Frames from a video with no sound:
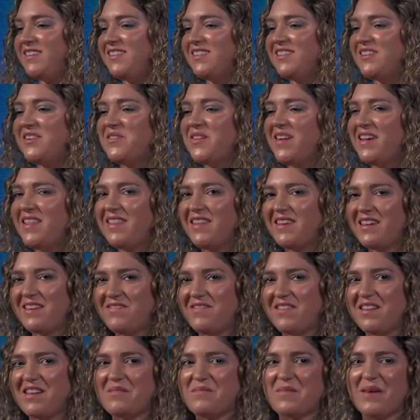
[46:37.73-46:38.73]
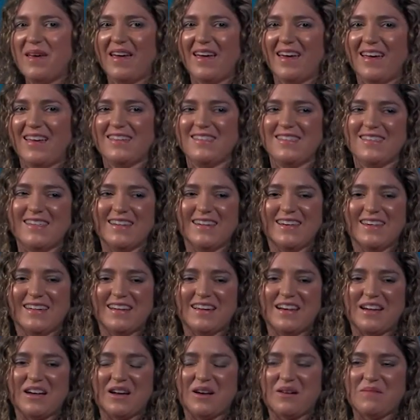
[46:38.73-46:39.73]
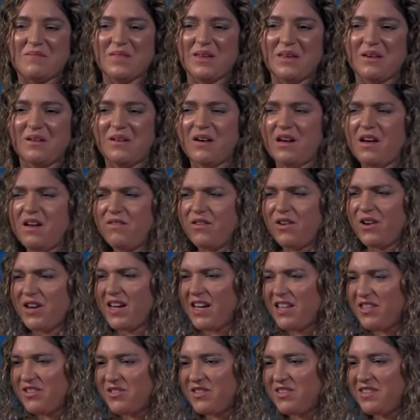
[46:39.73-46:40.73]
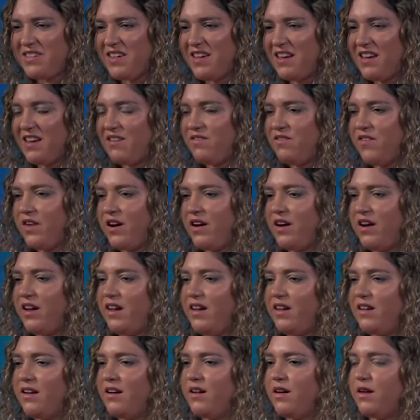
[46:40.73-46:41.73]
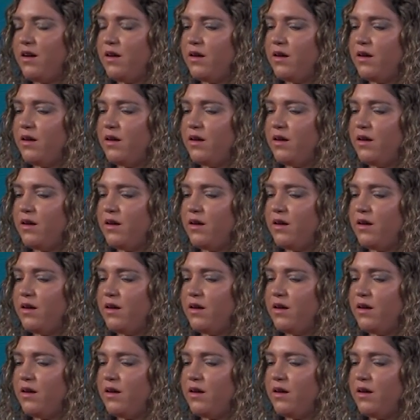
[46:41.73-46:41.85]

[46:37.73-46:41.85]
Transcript: So I think of them as you know, very interesting, very